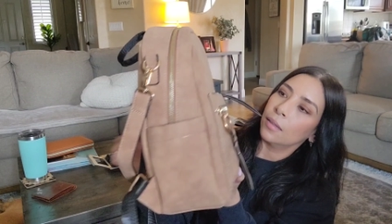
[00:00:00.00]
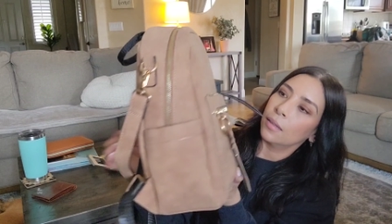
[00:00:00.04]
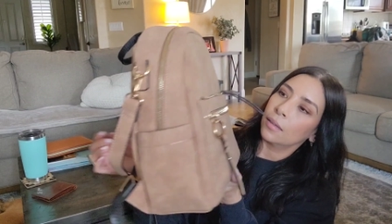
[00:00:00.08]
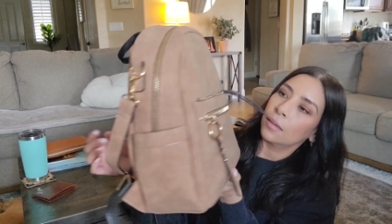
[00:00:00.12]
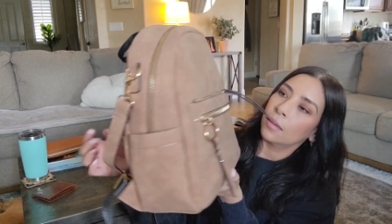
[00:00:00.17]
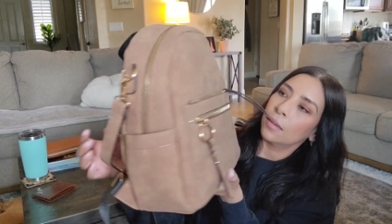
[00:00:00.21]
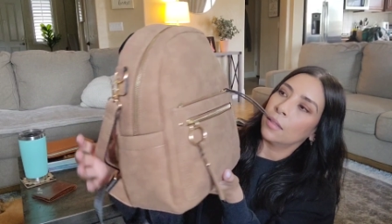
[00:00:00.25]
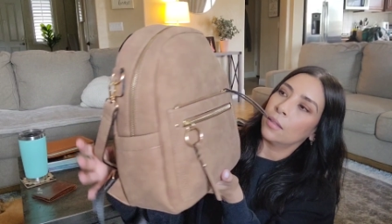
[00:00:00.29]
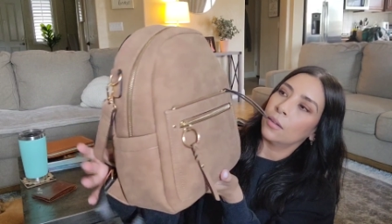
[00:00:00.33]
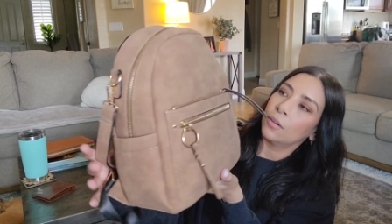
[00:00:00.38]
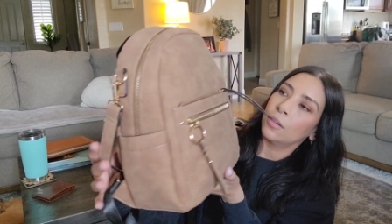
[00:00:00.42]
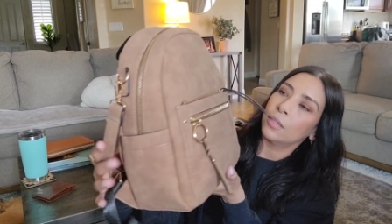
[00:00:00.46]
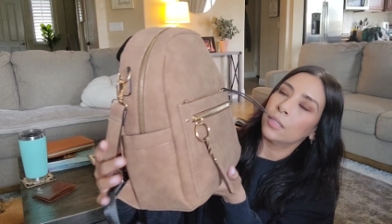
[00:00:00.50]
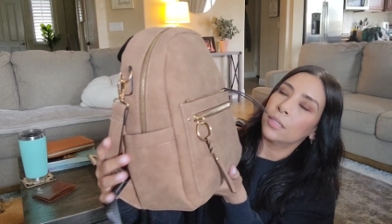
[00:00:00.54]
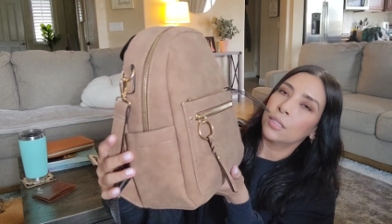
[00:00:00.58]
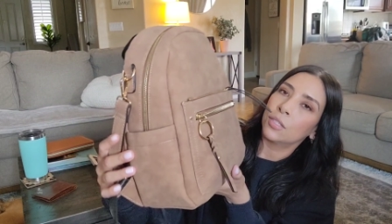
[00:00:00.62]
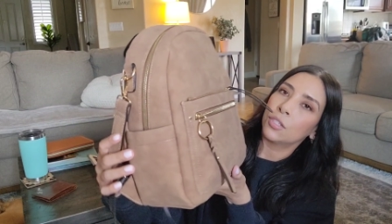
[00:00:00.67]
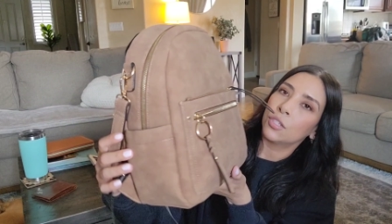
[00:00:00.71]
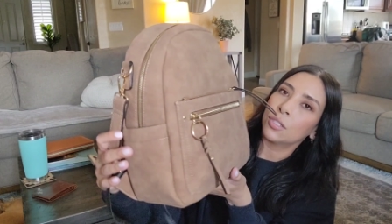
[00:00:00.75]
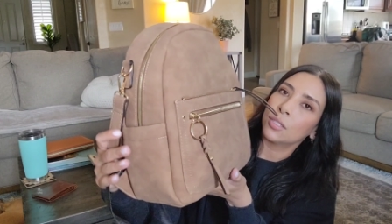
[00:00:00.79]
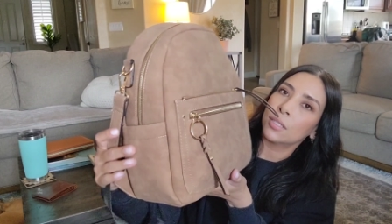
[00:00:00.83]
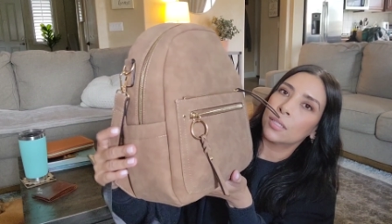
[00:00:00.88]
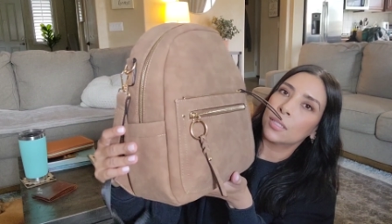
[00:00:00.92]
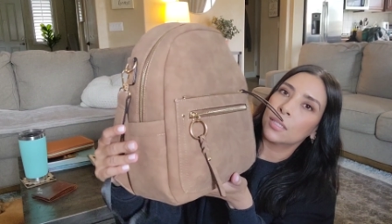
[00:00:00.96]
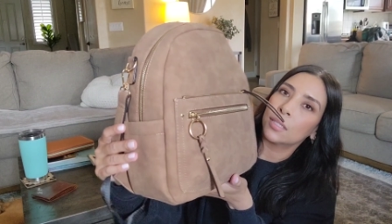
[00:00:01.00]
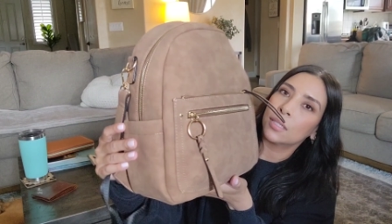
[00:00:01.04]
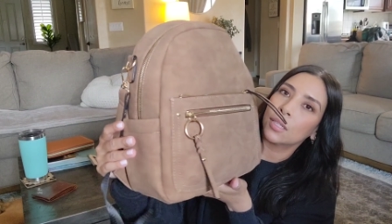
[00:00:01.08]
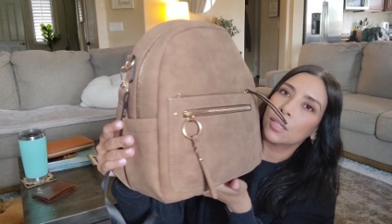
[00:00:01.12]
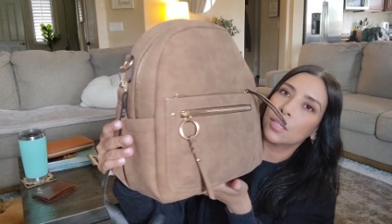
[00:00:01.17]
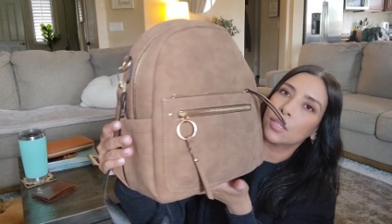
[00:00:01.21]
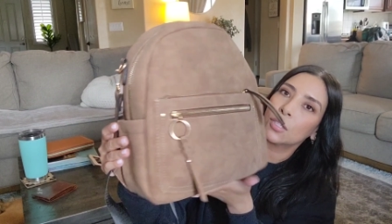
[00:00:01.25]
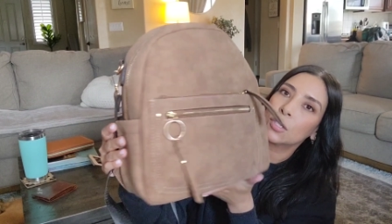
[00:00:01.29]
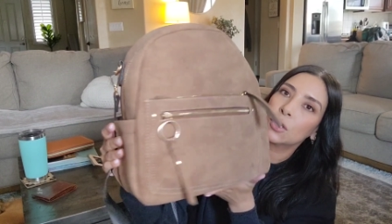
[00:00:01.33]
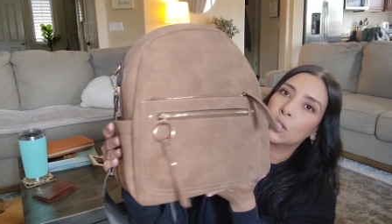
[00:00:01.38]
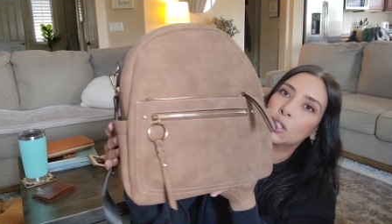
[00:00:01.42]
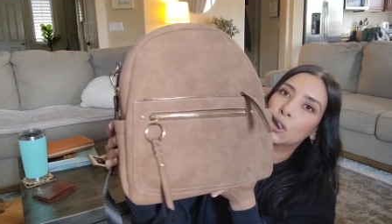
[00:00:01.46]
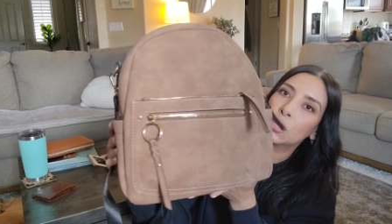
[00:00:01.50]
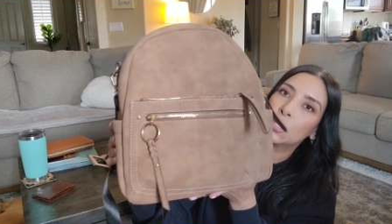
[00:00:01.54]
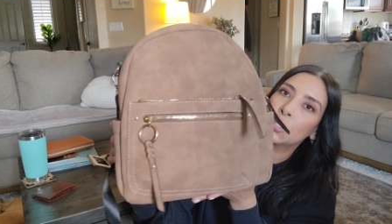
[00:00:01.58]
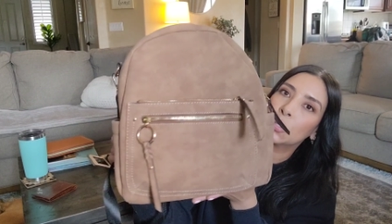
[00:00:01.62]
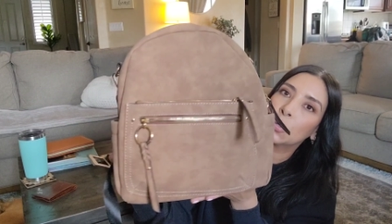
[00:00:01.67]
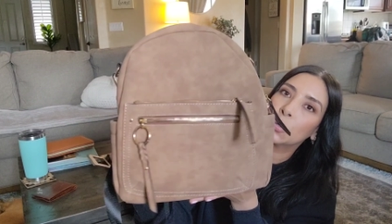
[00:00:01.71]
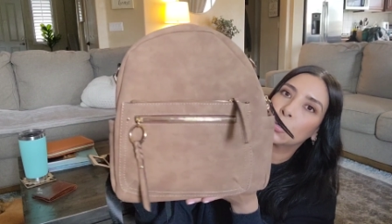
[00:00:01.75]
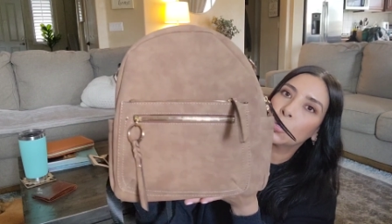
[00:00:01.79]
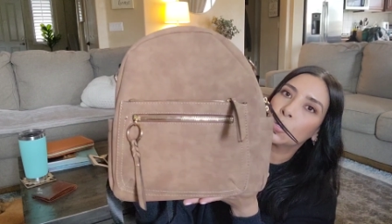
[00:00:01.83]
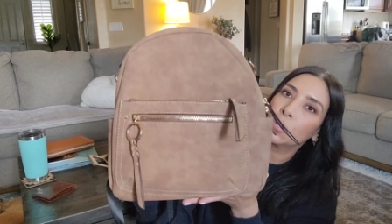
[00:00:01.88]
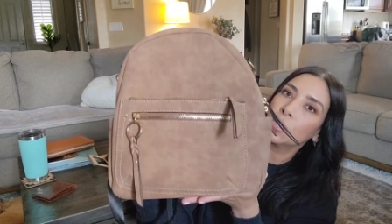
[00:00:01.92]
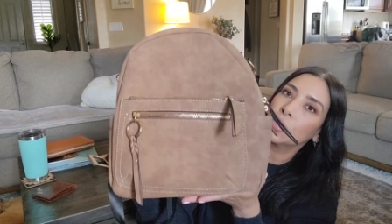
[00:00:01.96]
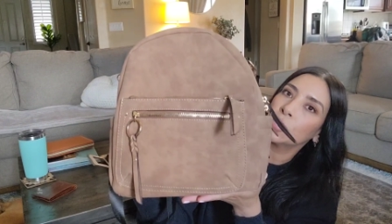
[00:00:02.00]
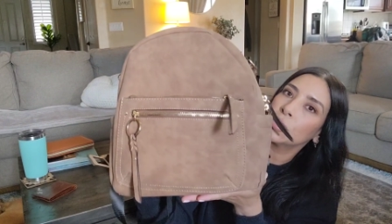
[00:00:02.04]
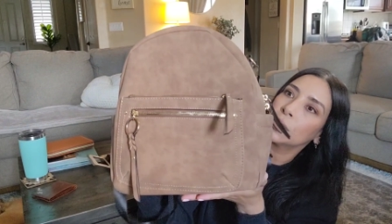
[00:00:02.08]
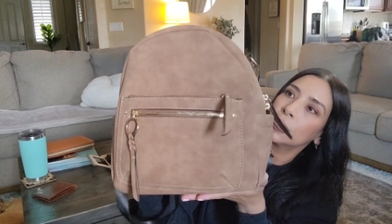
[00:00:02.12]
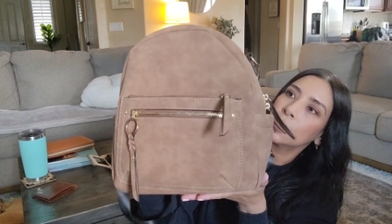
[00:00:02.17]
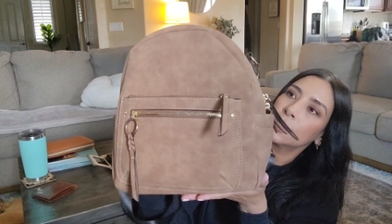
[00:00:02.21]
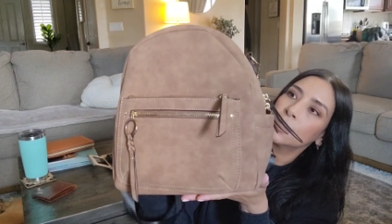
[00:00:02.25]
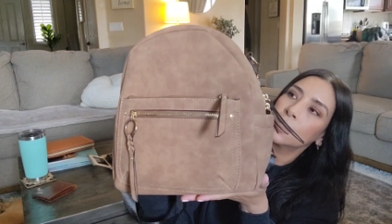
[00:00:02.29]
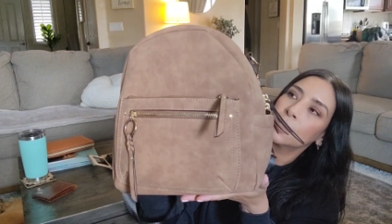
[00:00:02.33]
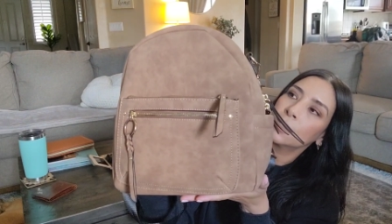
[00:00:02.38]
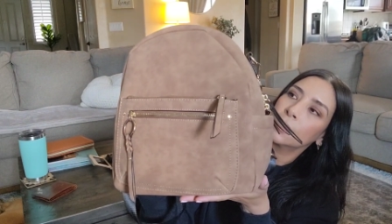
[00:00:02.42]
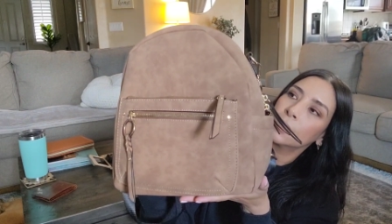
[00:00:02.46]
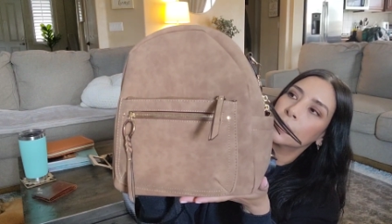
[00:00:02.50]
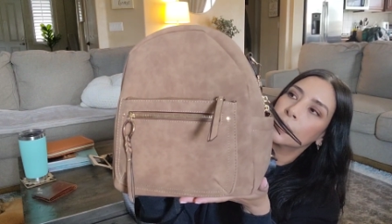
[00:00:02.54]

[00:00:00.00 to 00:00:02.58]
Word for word: The color is just so gorgeous.